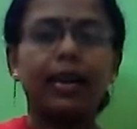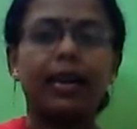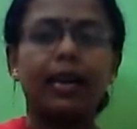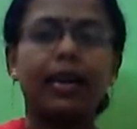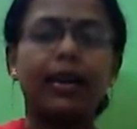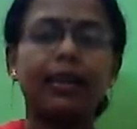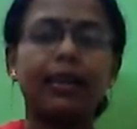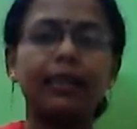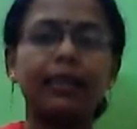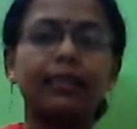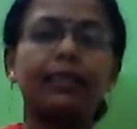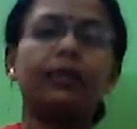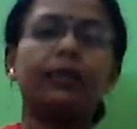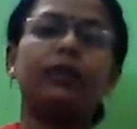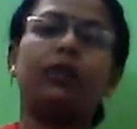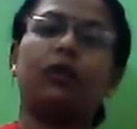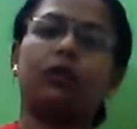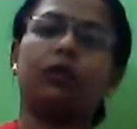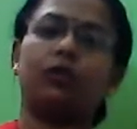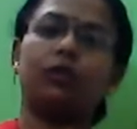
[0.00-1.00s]
and
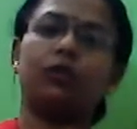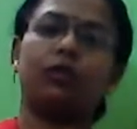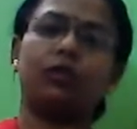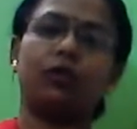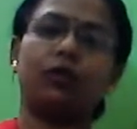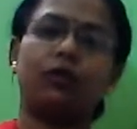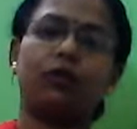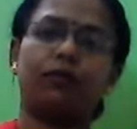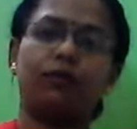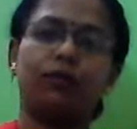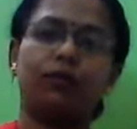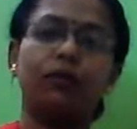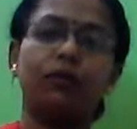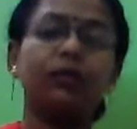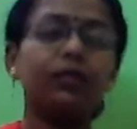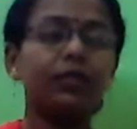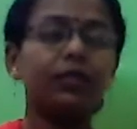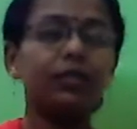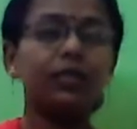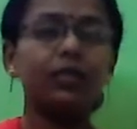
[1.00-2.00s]
lots of
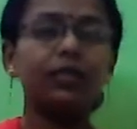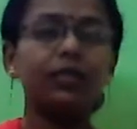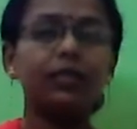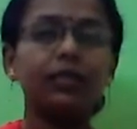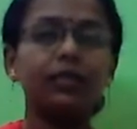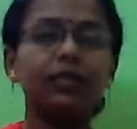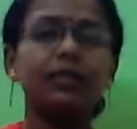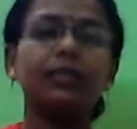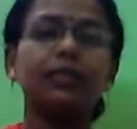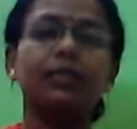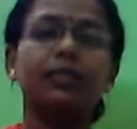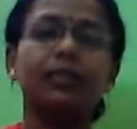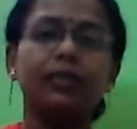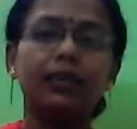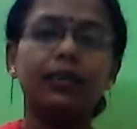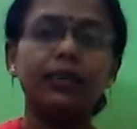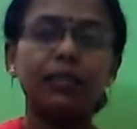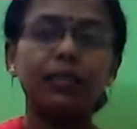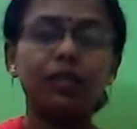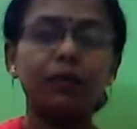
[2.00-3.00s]
nutrition,
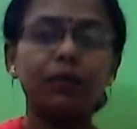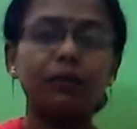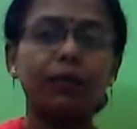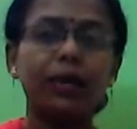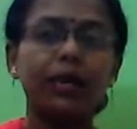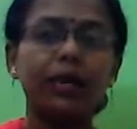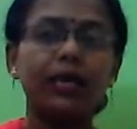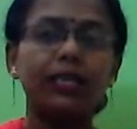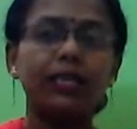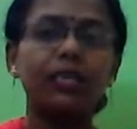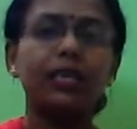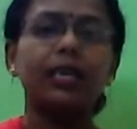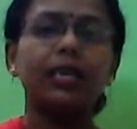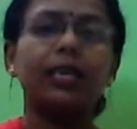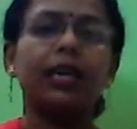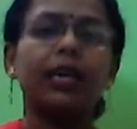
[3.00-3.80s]
nourishment,